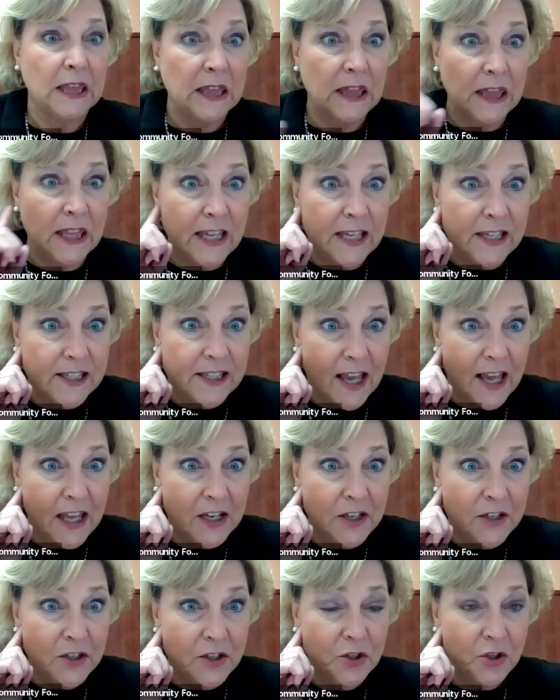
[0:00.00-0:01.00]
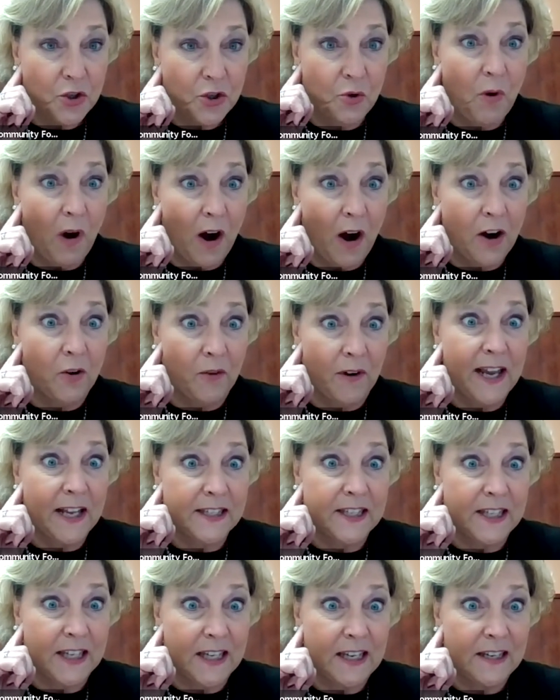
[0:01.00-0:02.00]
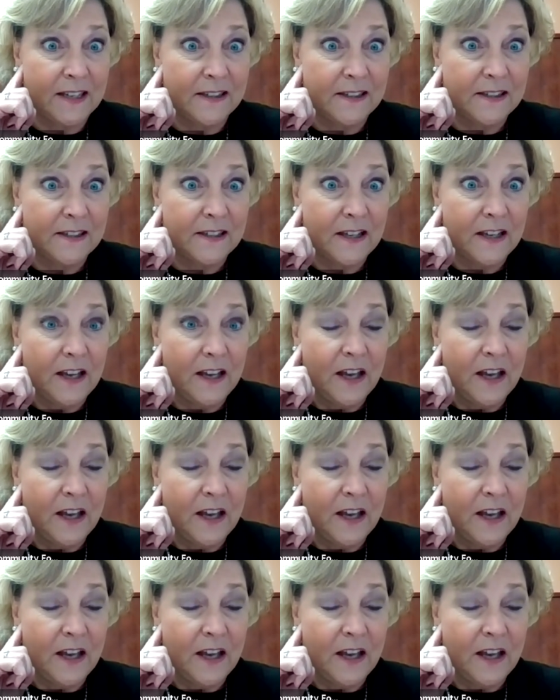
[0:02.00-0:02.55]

listen to our grantees